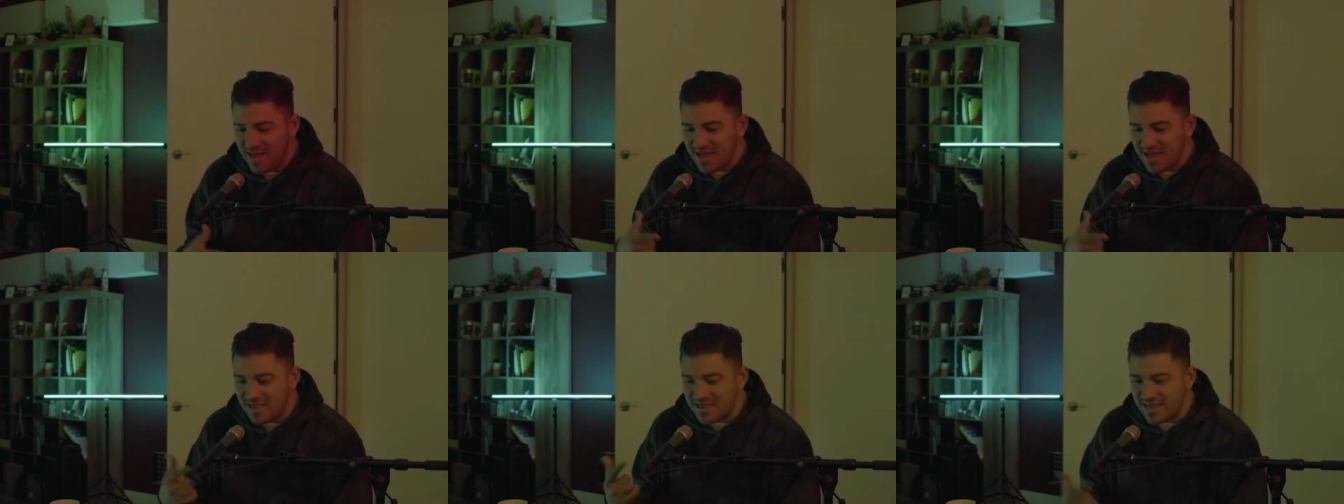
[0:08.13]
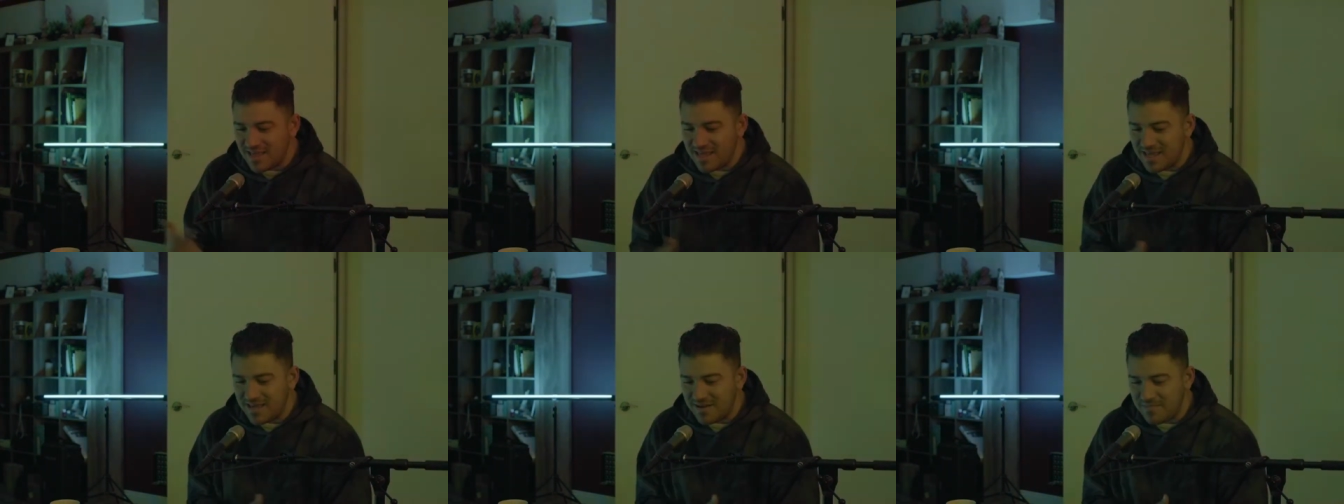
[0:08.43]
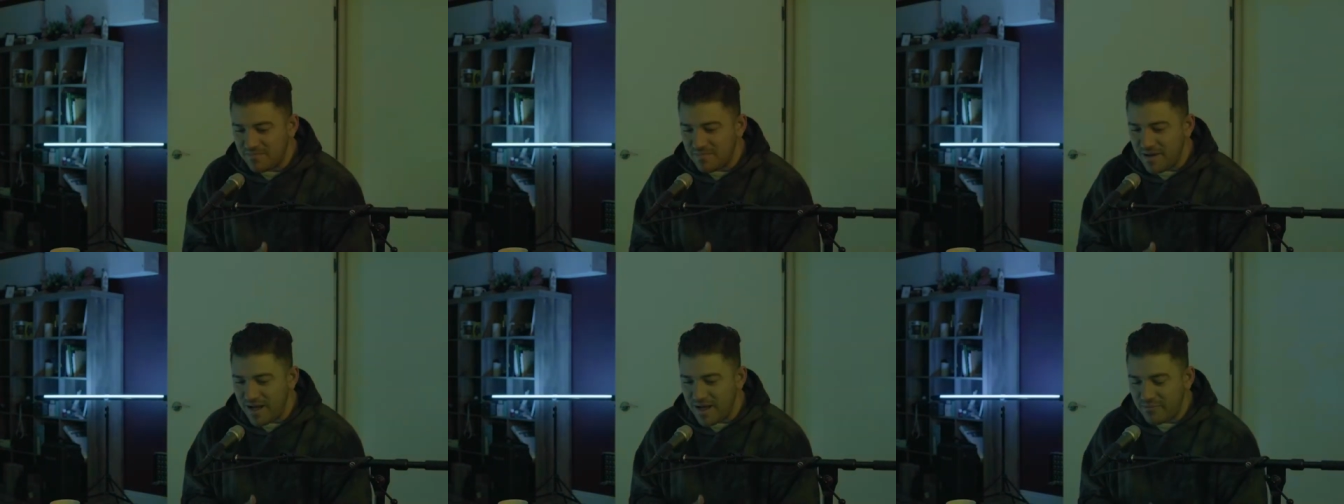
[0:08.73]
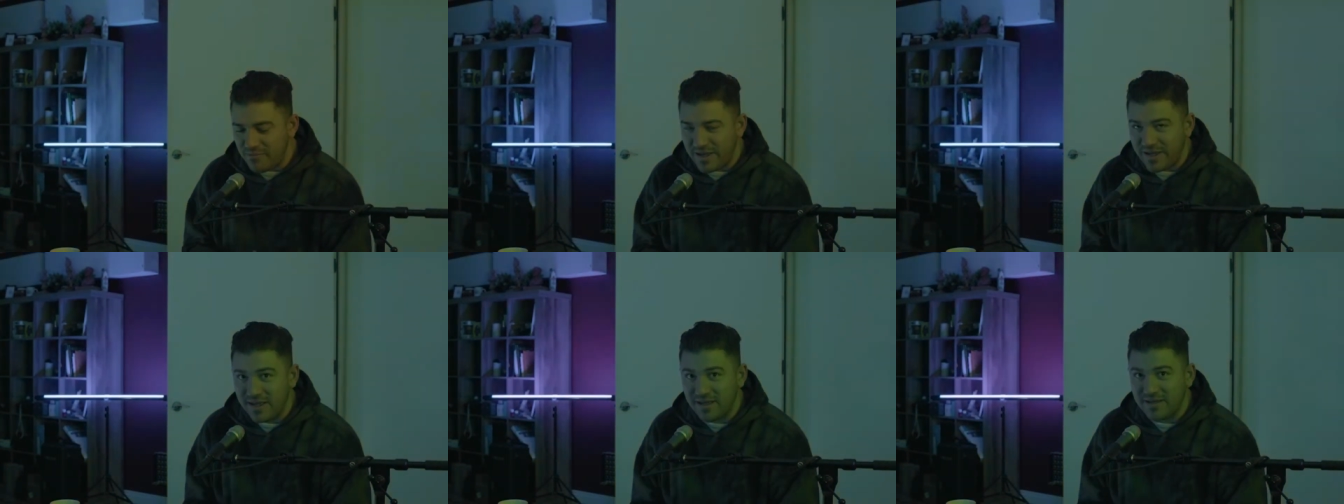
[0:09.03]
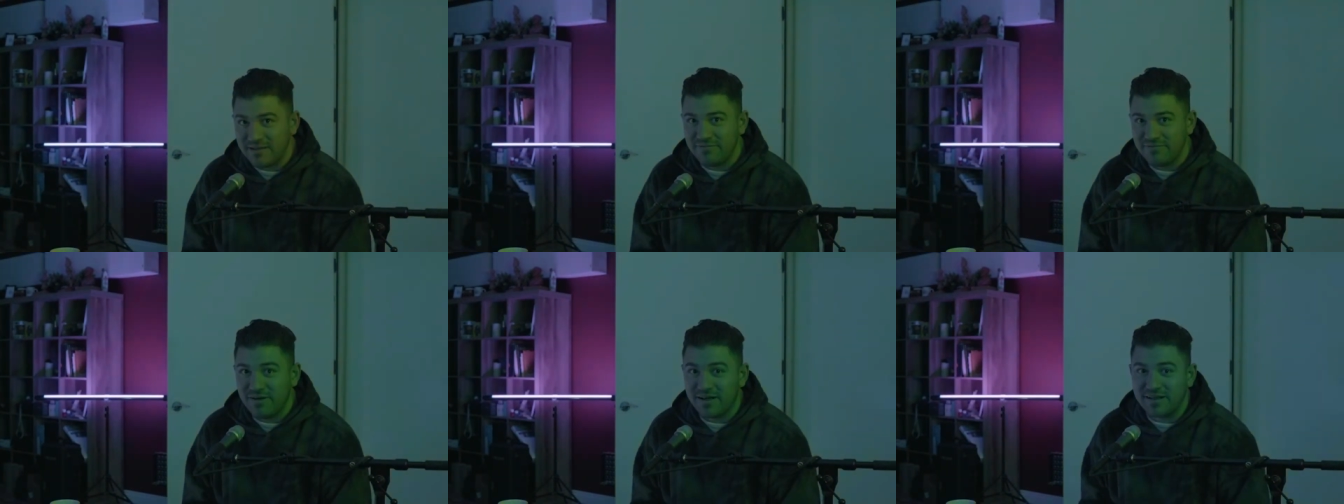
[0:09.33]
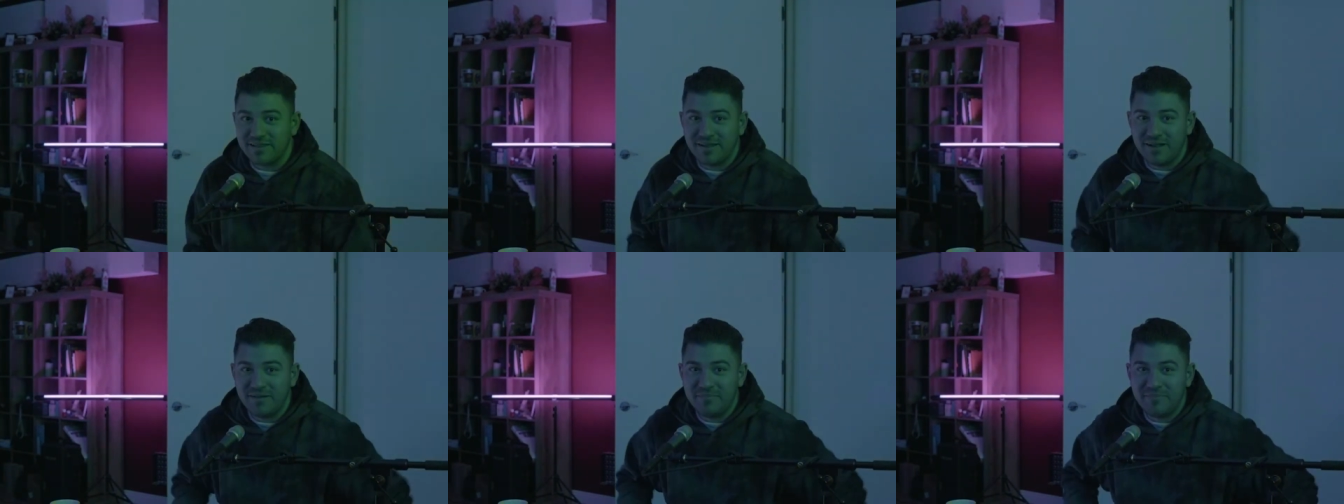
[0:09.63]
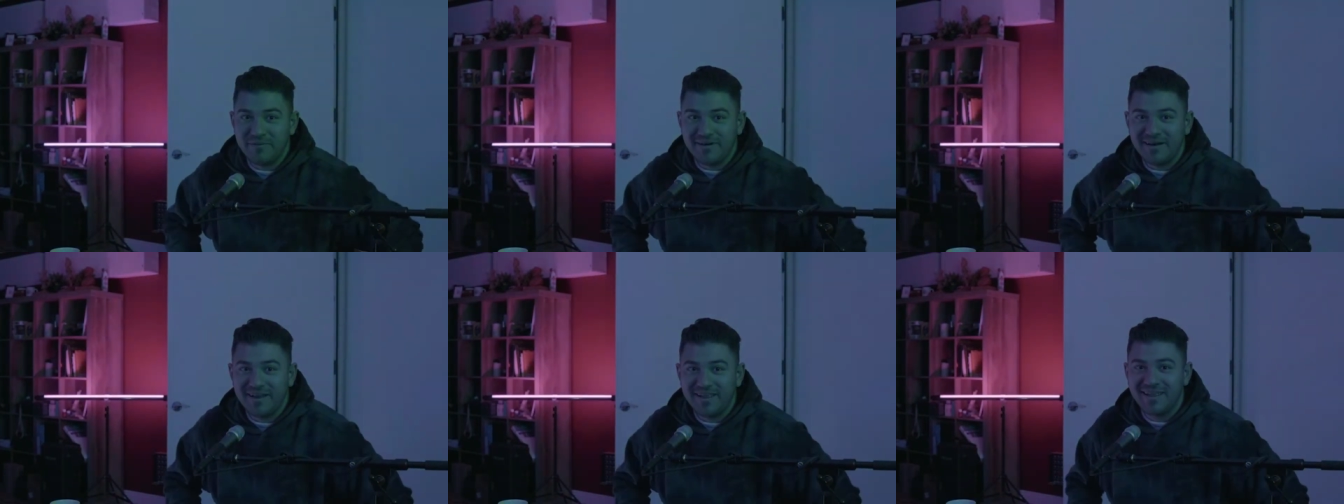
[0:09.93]
Mink and Bio. Wait, fucked it up
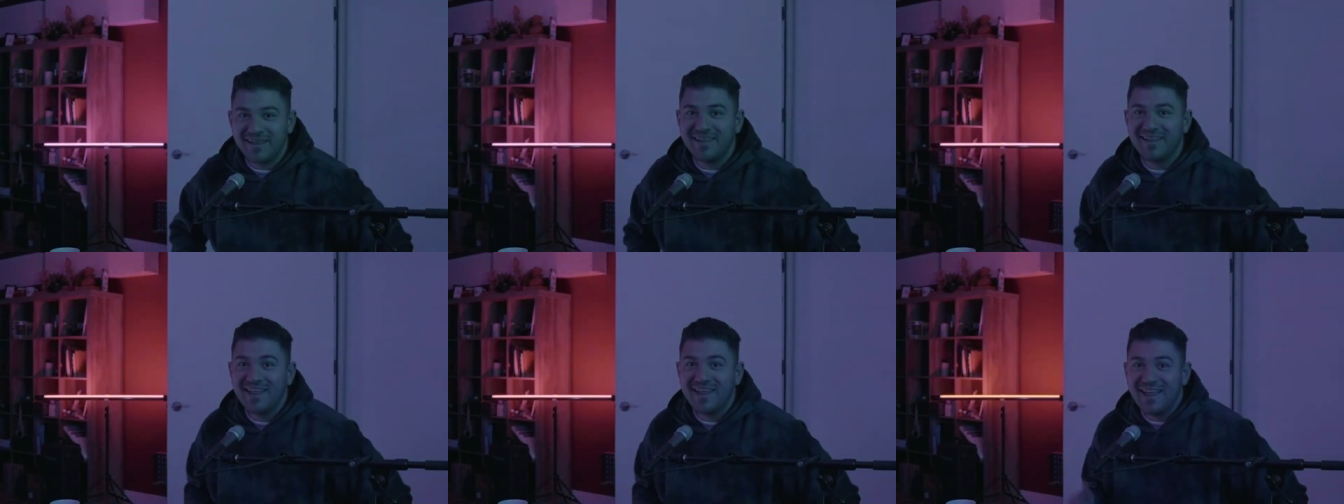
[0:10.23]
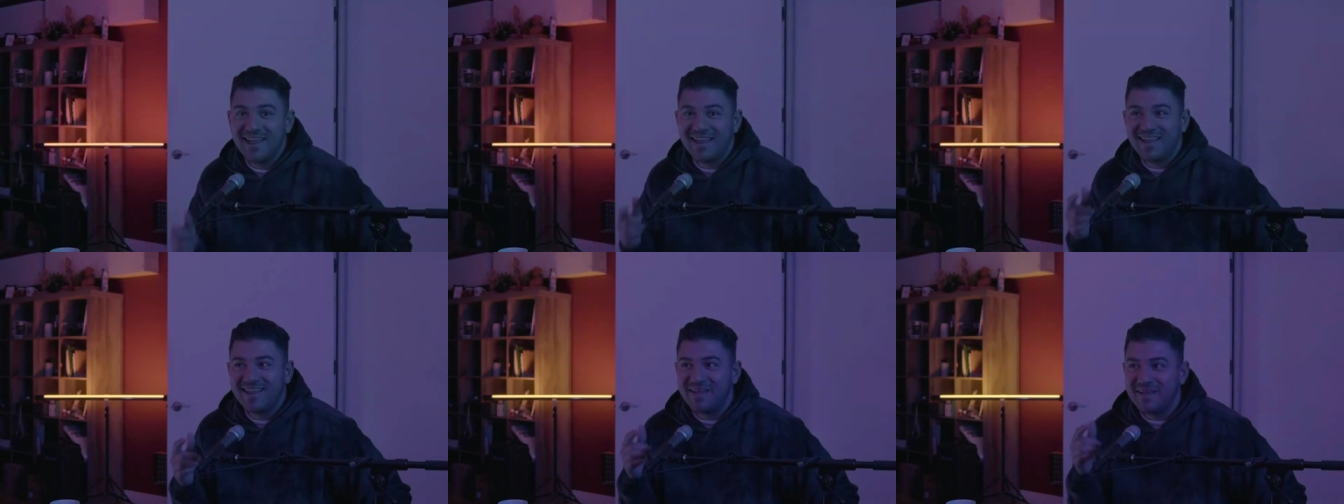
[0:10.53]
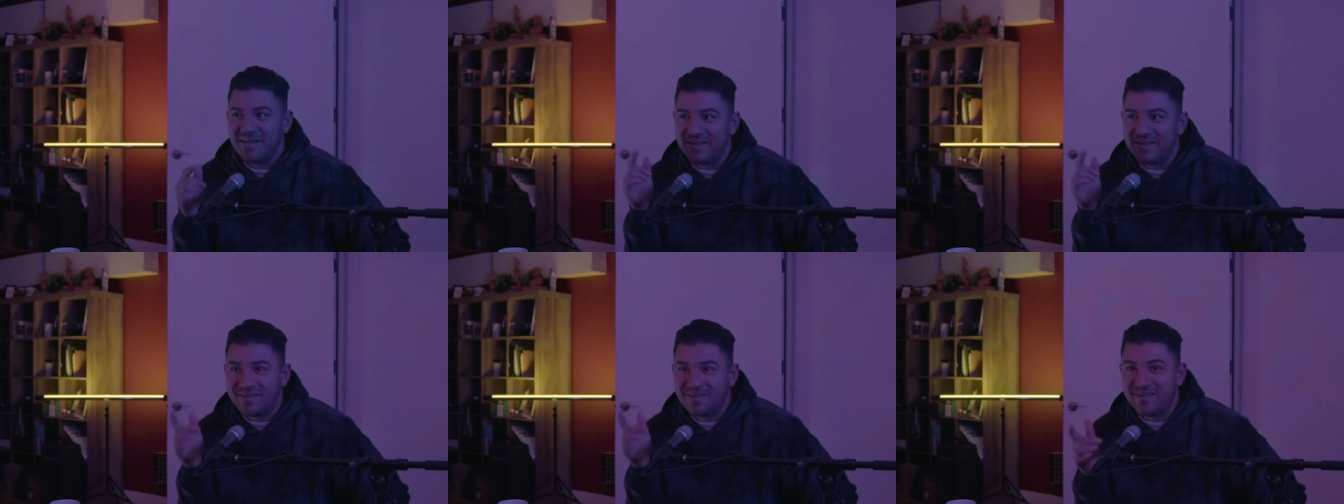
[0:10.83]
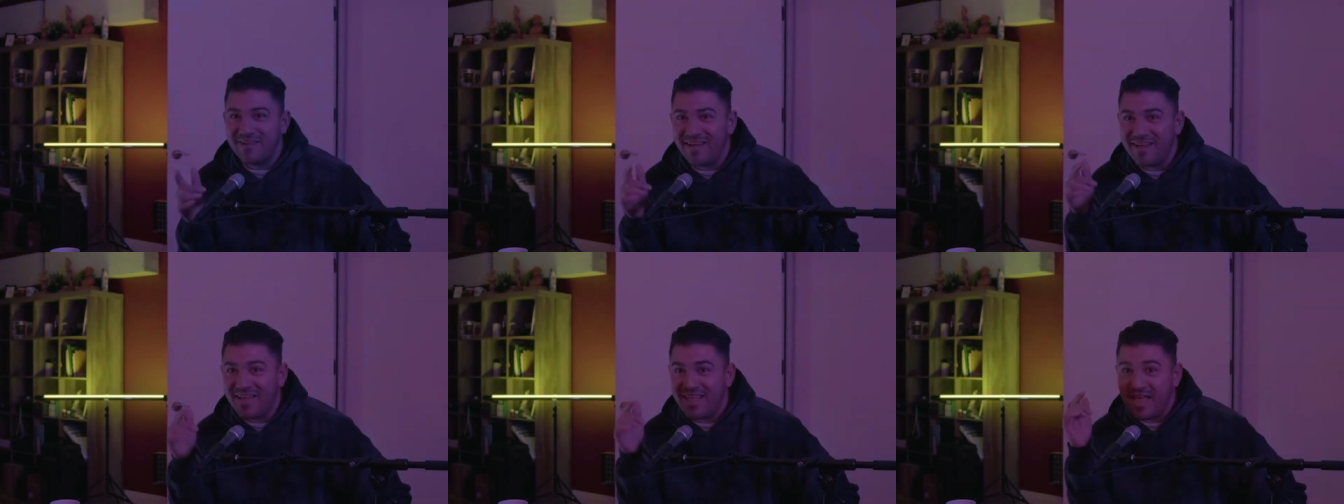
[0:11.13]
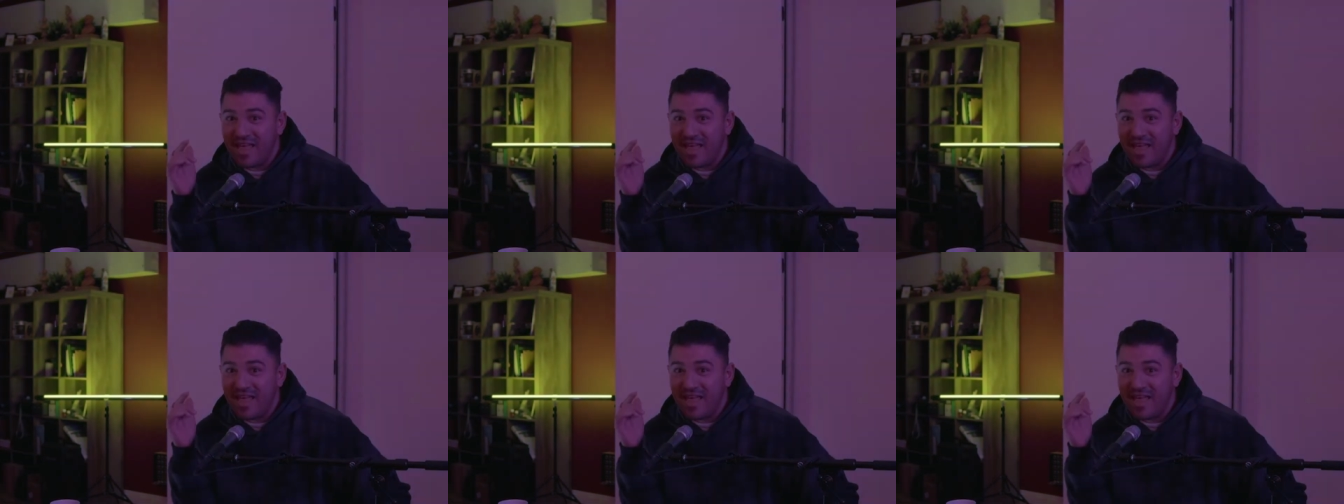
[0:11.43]
already. Mink and Bio. No, no.